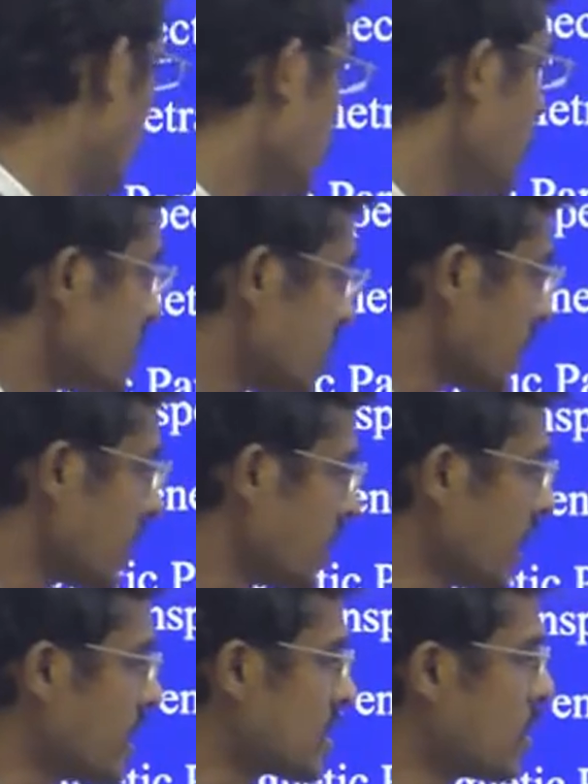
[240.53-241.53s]
Each technique
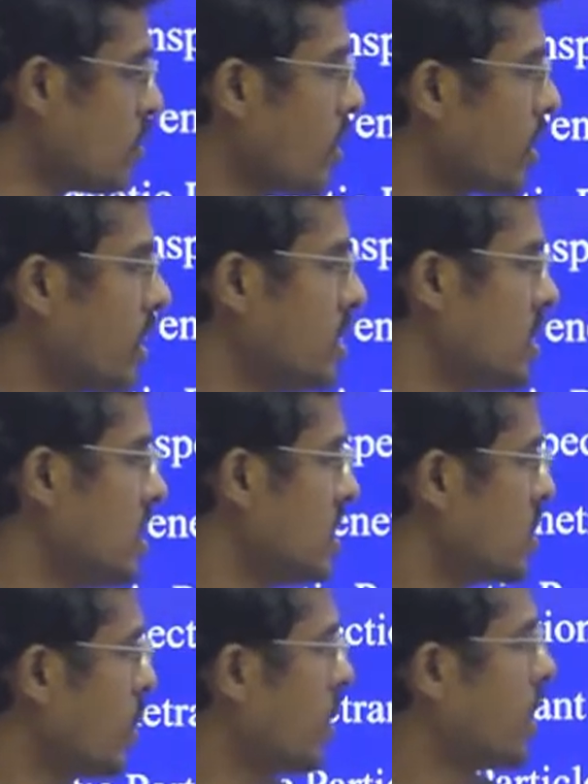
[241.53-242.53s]
has advantages and
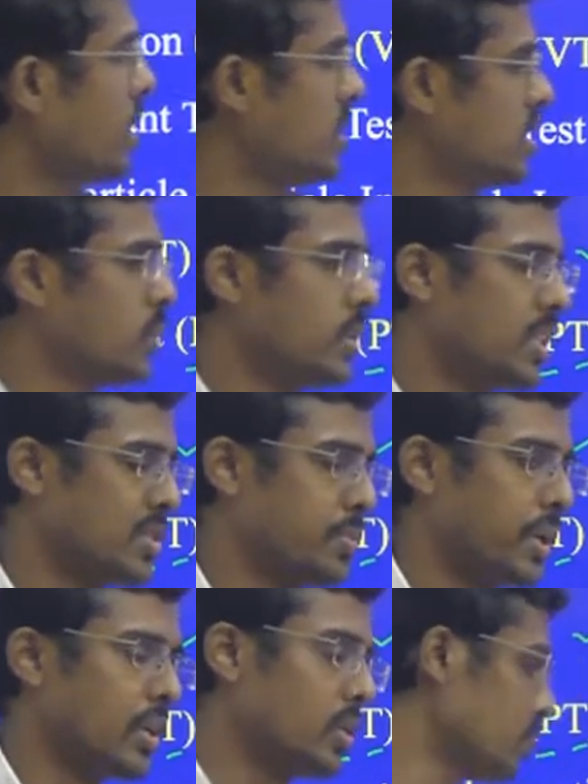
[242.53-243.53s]
disadvantages with
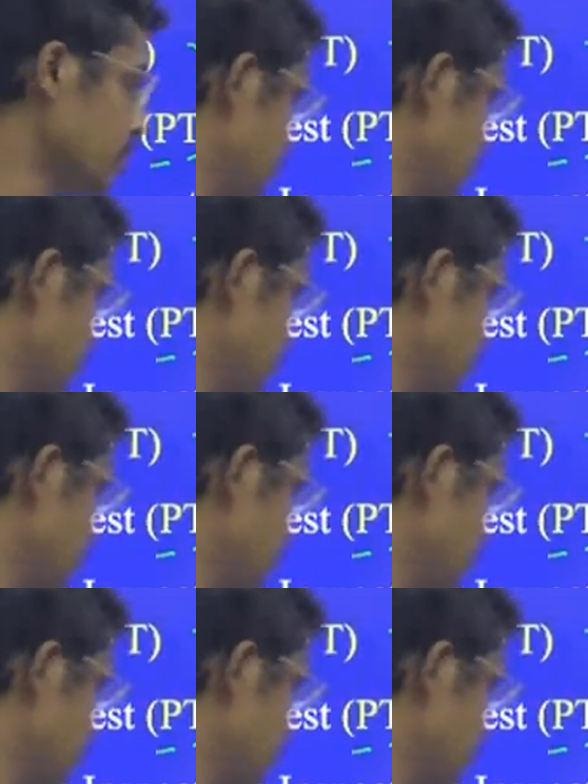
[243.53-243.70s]
respect to